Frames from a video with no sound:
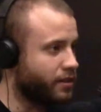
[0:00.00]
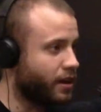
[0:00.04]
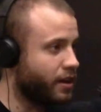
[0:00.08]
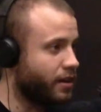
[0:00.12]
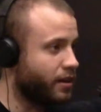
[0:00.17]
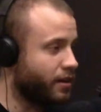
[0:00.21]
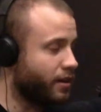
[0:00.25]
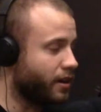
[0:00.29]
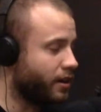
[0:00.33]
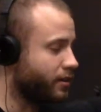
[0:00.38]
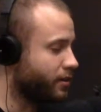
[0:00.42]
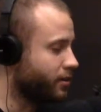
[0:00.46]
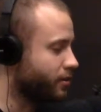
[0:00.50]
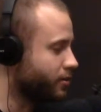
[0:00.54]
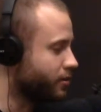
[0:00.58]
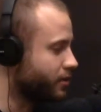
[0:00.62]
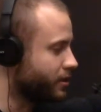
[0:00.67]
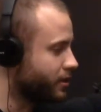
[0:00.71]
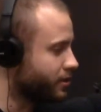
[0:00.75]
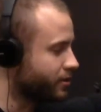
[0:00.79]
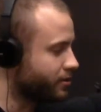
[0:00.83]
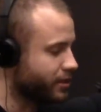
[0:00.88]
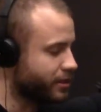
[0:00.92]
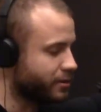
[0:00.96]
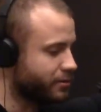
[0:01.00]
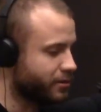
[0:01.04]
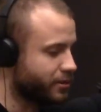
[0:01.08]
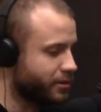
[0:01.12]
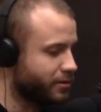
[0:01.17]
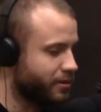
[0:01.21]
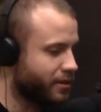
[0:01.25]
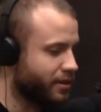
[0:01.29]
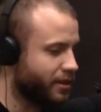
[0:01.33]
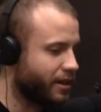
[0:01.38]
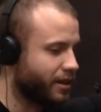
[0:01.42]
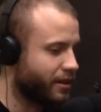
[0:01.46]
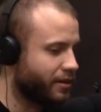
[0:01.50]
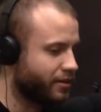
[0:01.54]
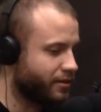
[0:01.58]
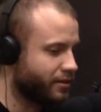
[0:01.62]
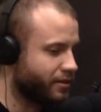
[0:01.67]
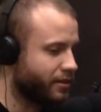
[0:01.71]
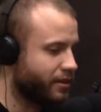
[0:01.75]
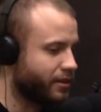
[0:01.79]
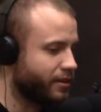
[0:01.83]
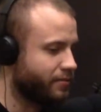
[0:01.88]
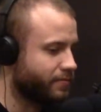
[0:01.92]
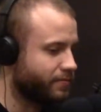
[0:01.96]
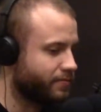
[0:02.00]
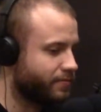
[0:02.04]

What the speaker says: I totally agree with you on that. Yeah.